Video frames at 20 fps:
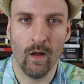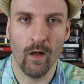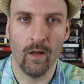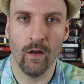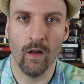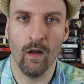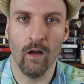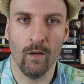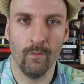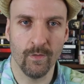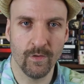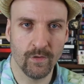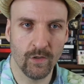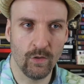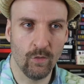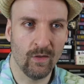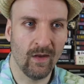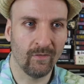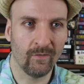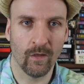Uh, um, so
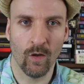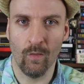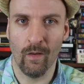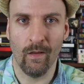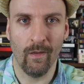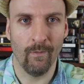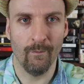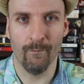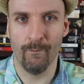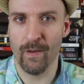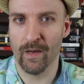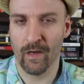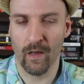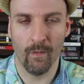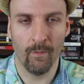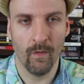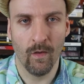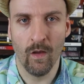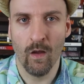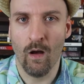you would have to go out and pick
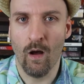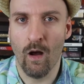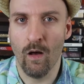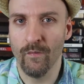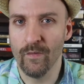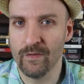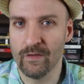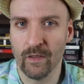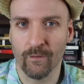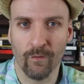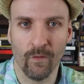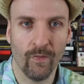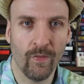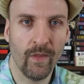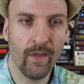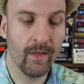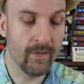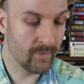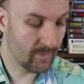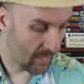up all these different
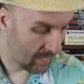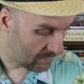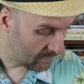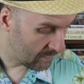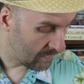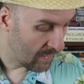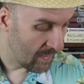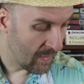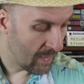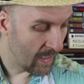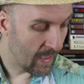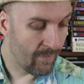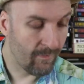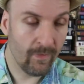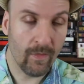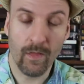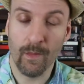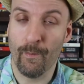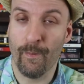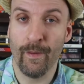things, and
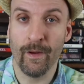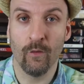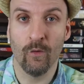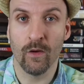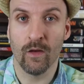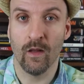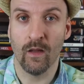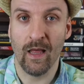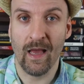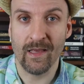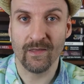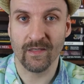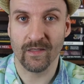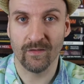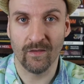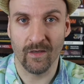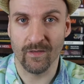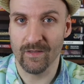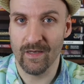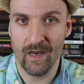even the Penguin
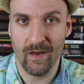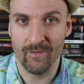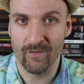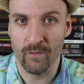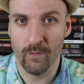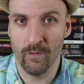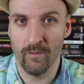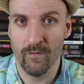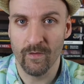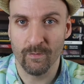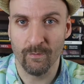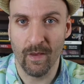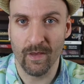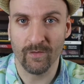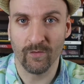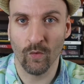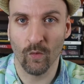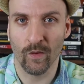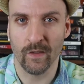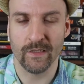Classics doesn't have some of his
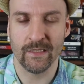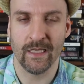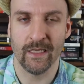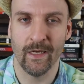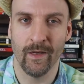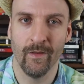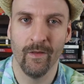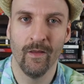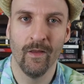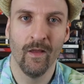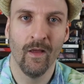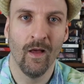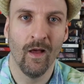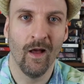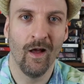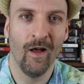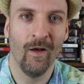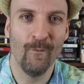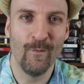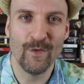best stories in it.
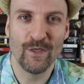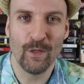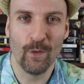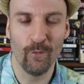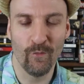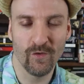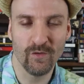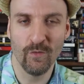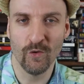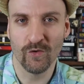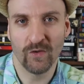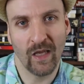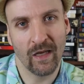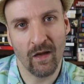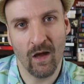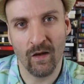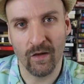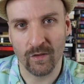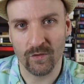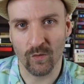Um, some of his most
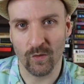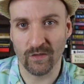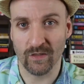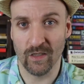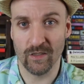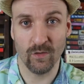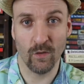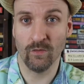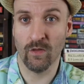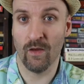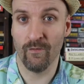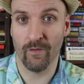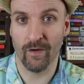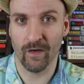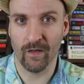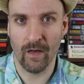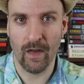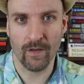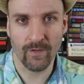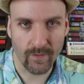iconic stories in it. So it's not
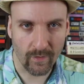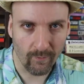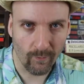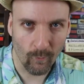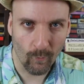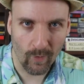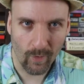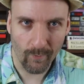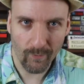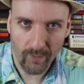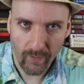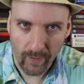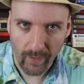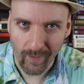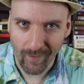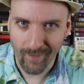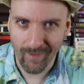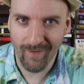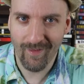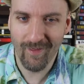very classic from where I'm sitting.